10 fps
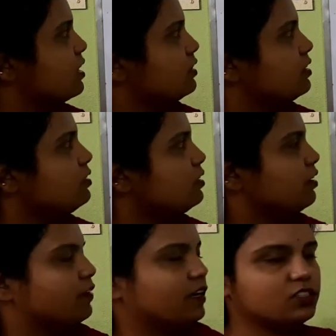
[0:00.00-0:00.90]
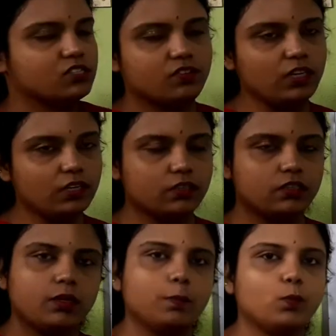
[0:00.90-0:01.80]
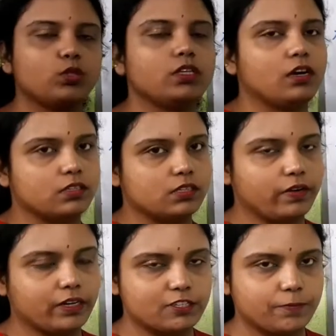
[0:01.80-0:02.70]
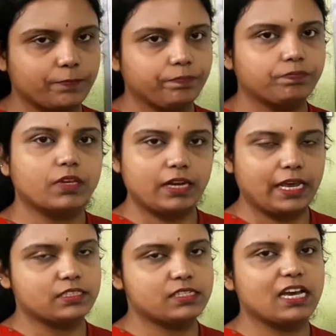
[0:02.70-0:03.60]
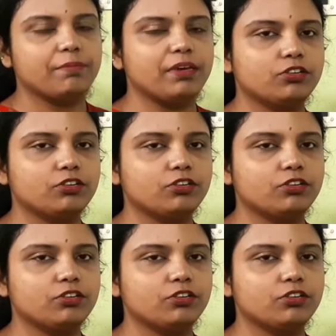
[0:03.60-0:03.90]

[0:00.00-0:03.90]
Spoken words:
the radius of the Earth. Both are correct. Next, coming to